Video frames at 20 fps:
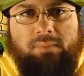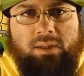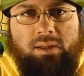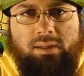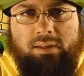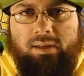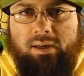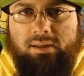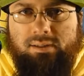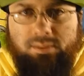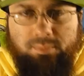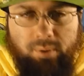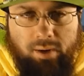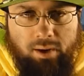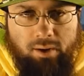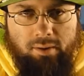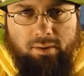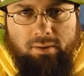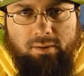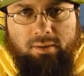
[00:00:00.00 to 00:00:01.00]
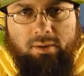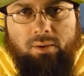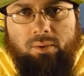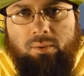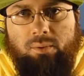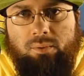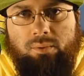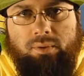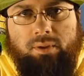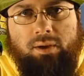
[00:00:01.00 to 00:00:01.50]
He talks about the
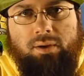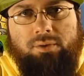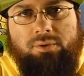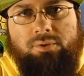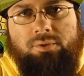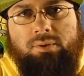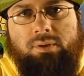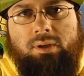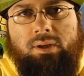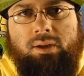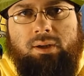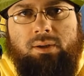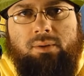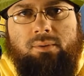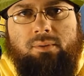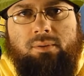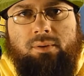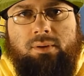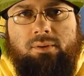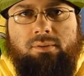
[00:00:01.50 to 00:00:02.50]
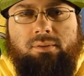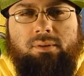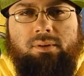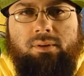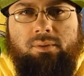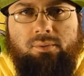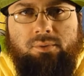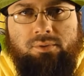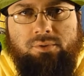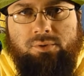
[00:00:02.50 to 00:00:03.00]
old country, or he
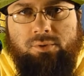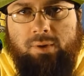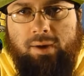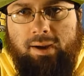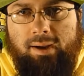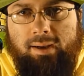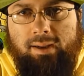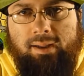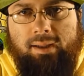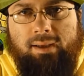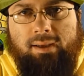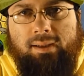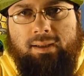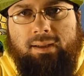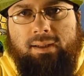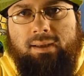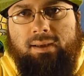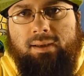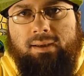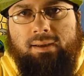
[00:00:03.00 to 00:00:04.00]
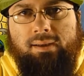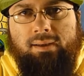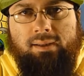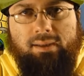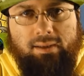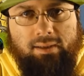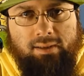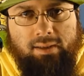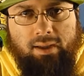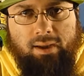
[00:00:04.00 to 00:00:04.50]
was training and he got
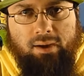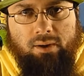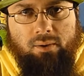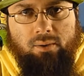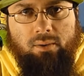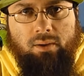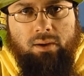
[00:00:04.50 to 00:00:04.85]
kicked out.